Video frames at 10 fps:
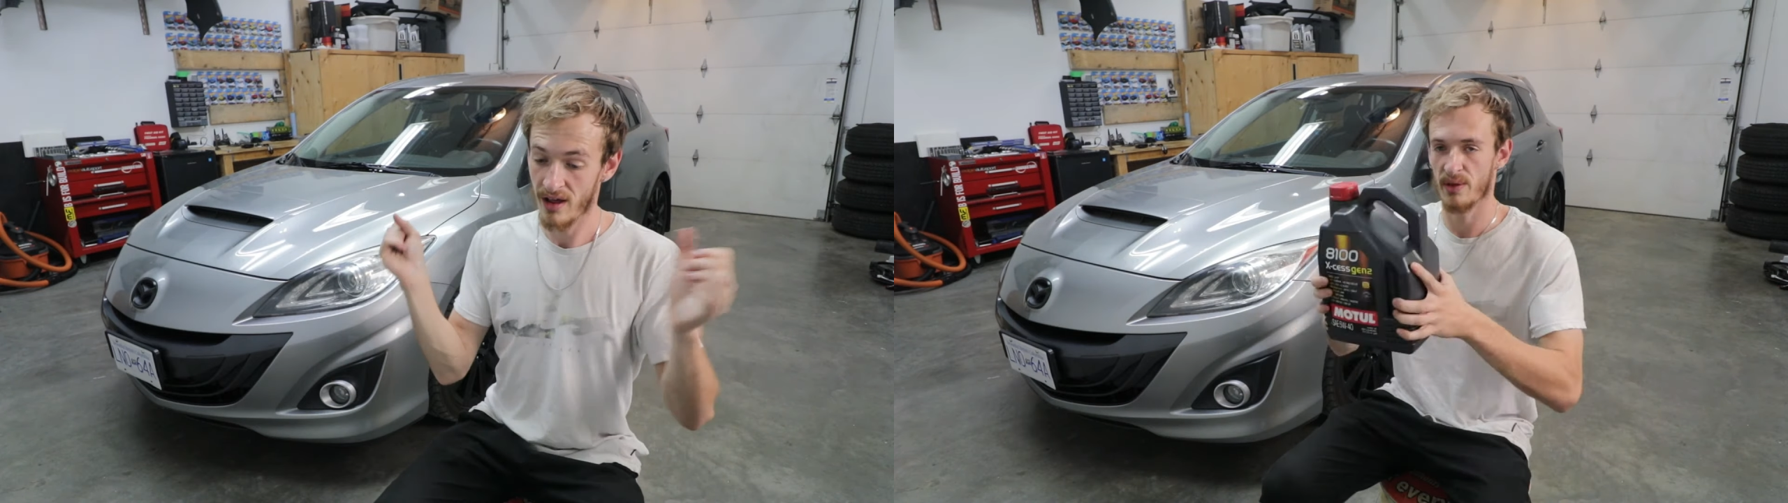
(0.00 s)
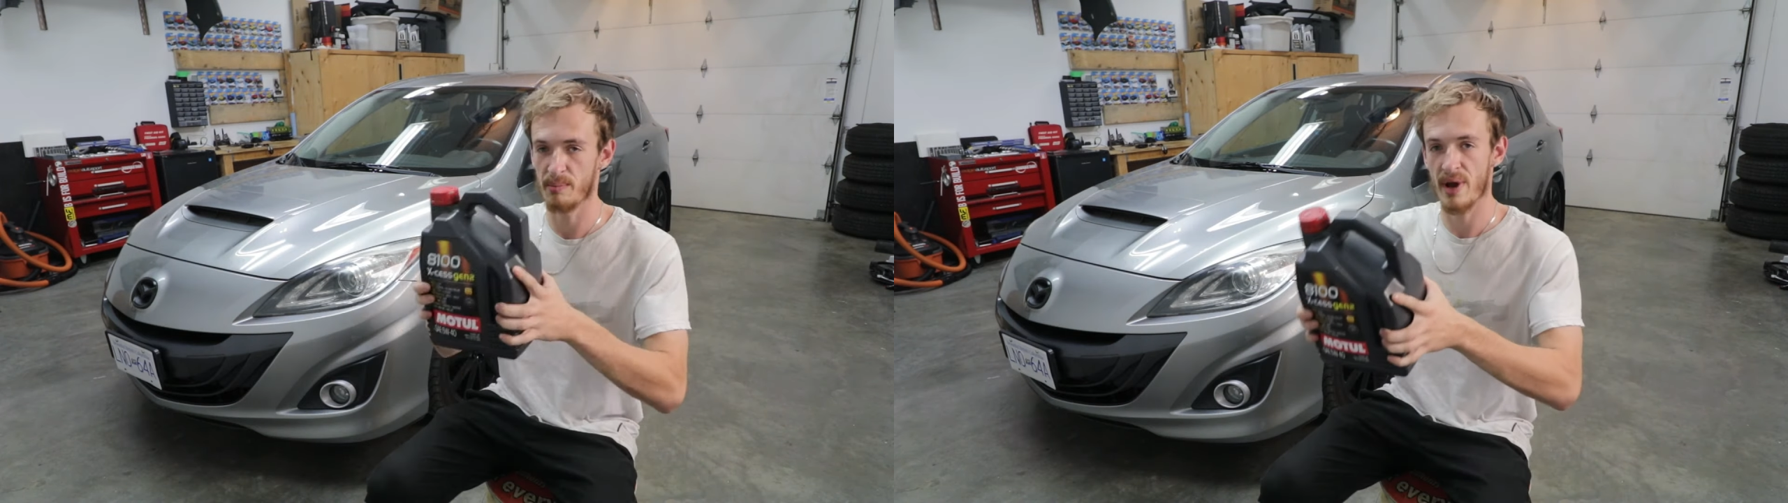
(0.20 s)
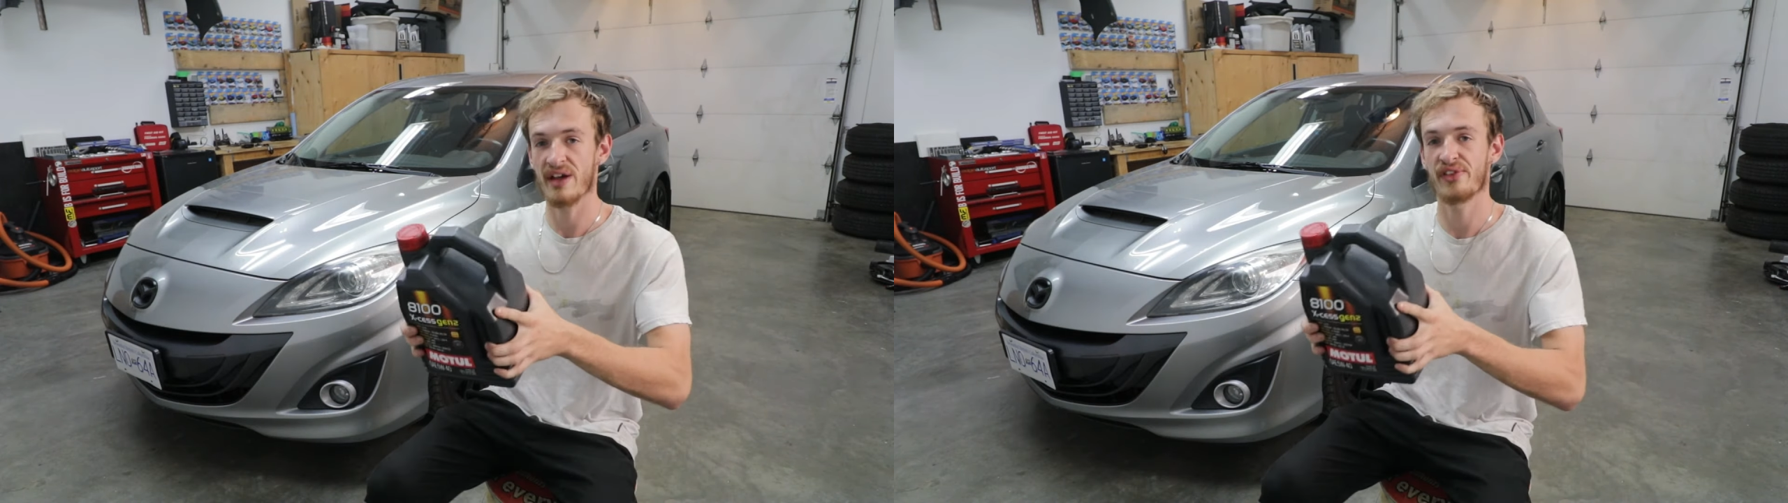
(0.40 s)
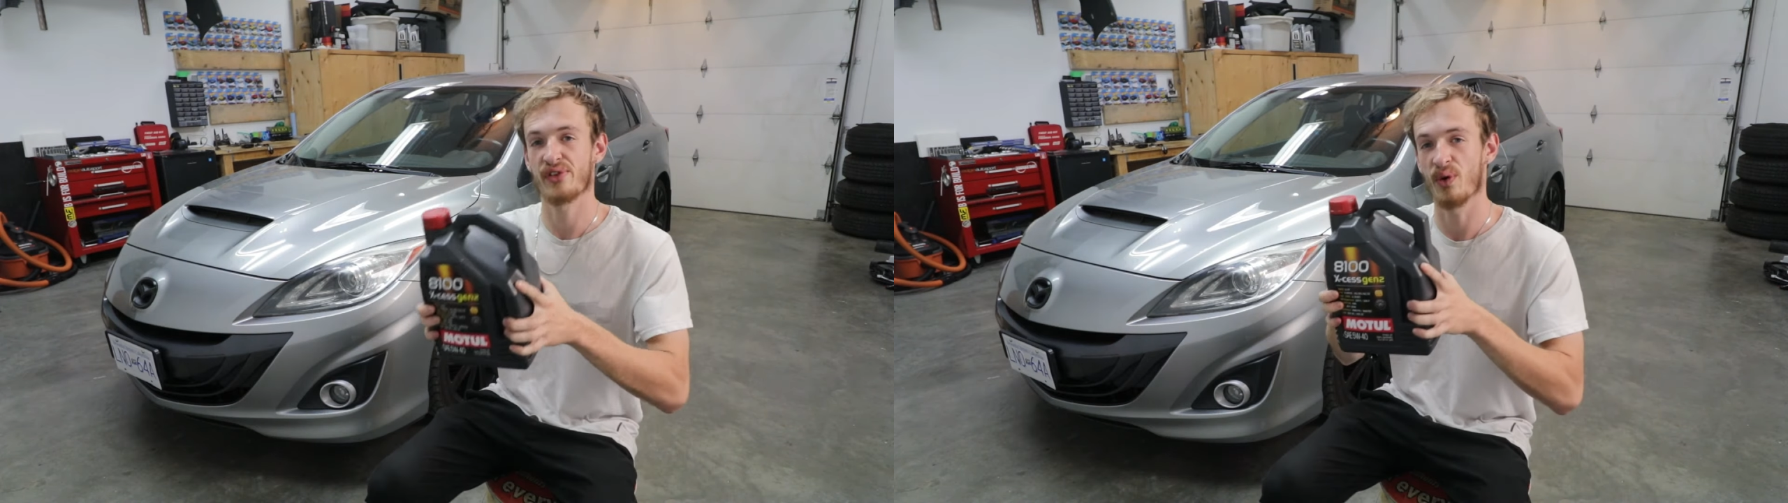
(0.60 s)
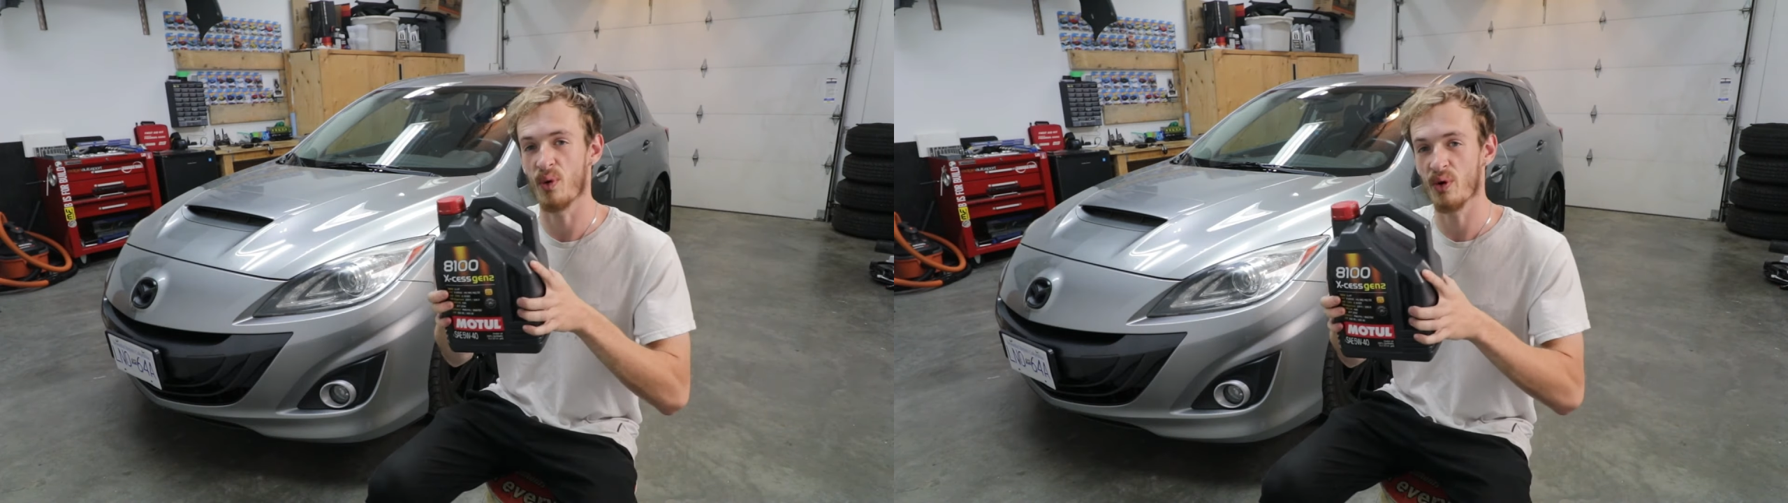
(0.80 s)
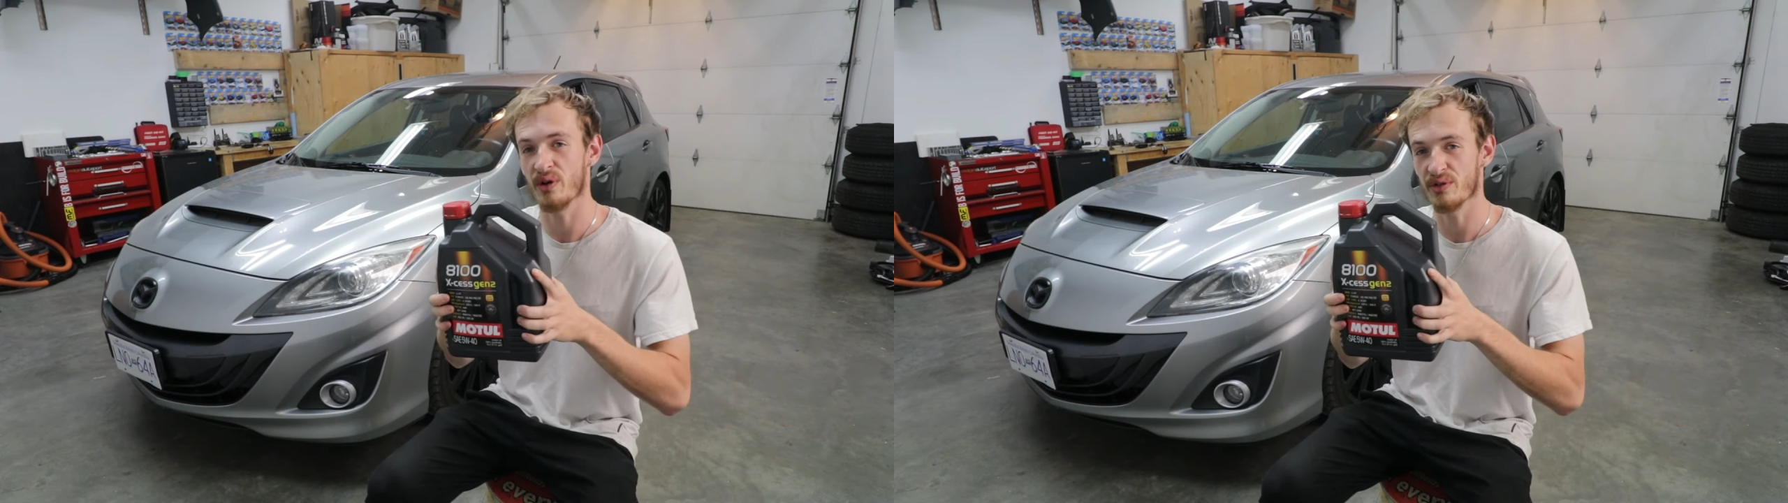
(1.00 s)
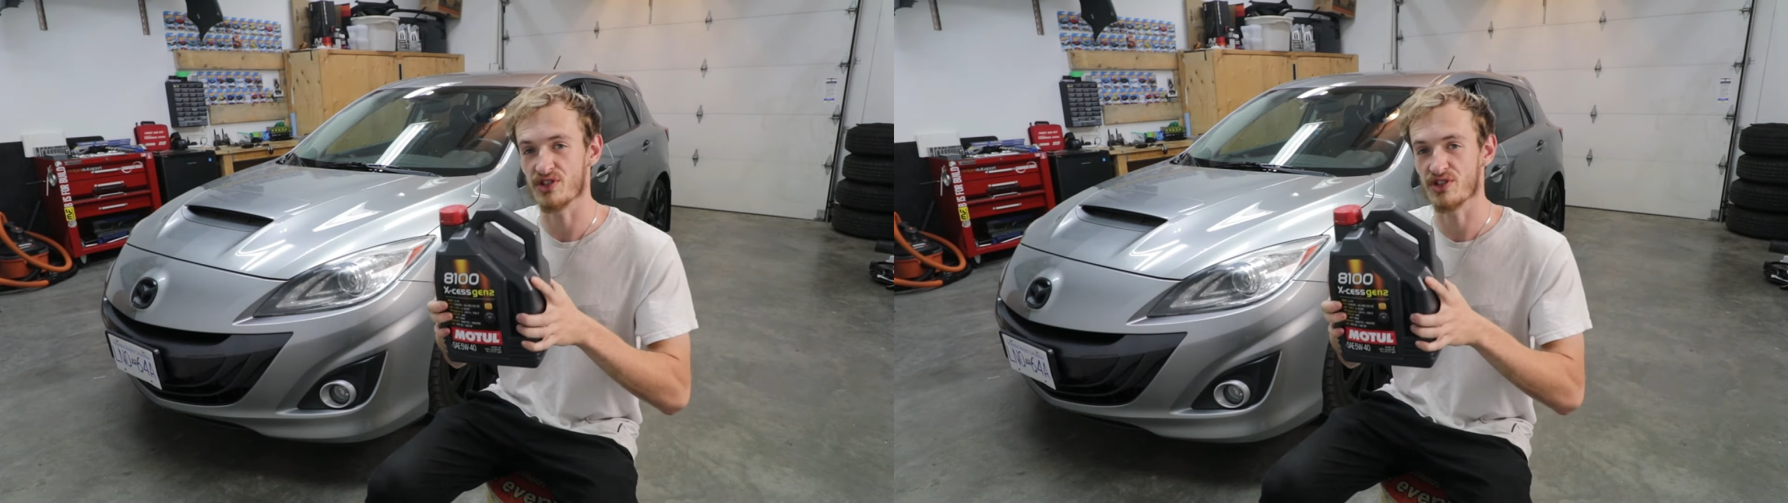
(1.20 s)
the best oil